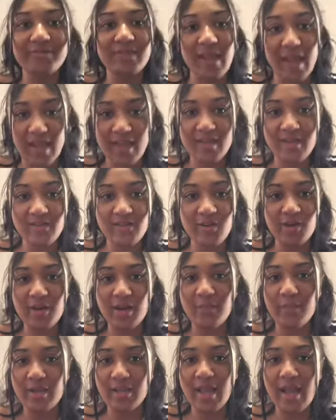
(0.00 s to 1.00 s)
Like, you're
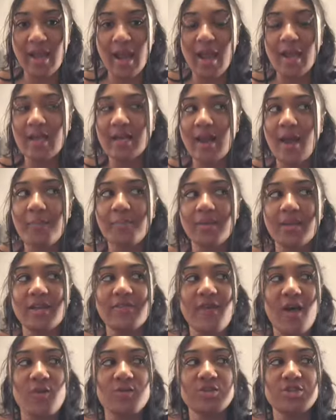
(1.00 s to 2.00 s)
gonna be like, I cannot
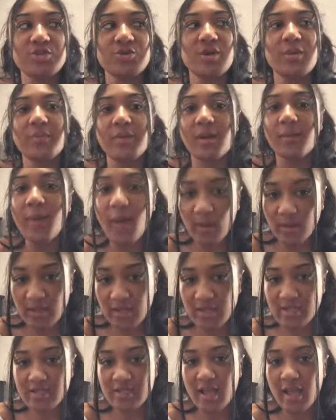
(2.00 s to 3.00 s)
believe I was tripping about
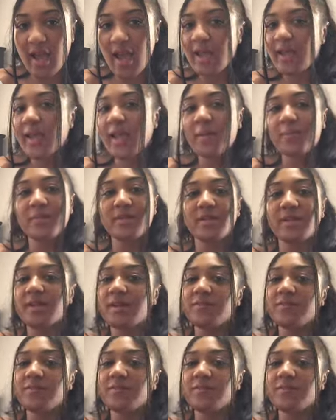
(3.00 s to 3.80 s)
this. Like, I can't believe.